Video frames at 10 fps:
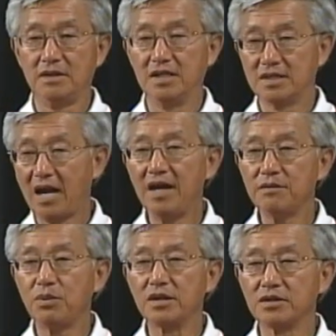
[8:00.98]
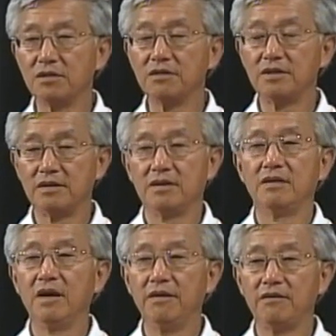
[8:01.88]
design the puzzle
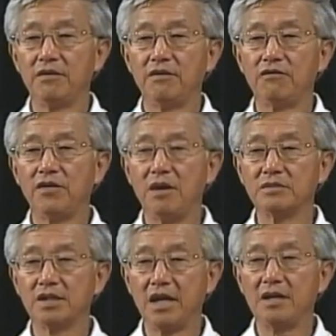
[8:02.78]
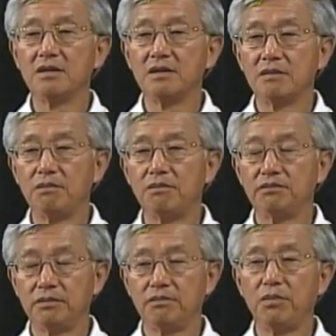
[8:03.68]
from, say,
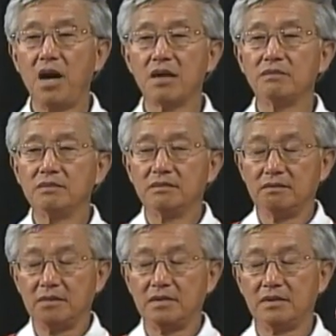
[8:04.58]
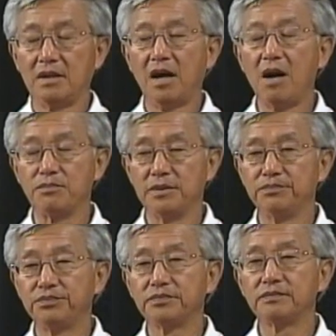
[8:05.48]
bottom up.
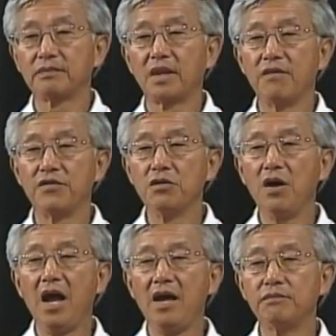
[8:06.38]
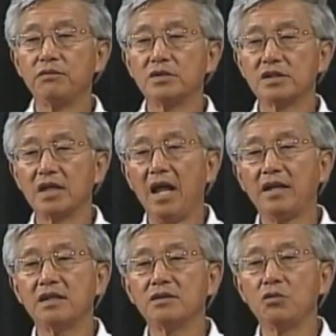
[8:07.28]
If you had
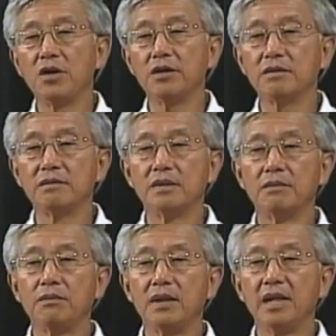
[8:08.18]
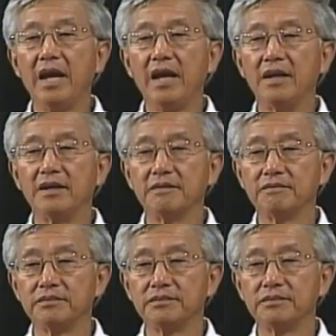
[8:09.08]
selected the word plain,
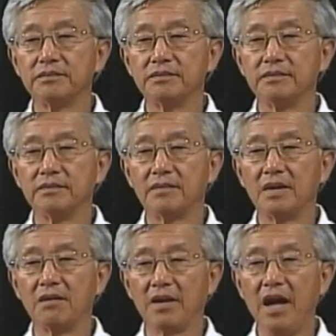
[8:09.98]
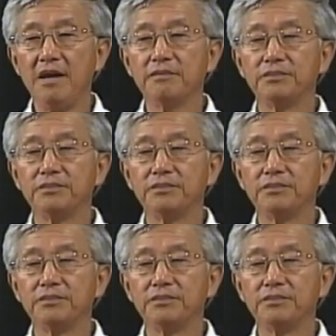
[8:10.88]
okay,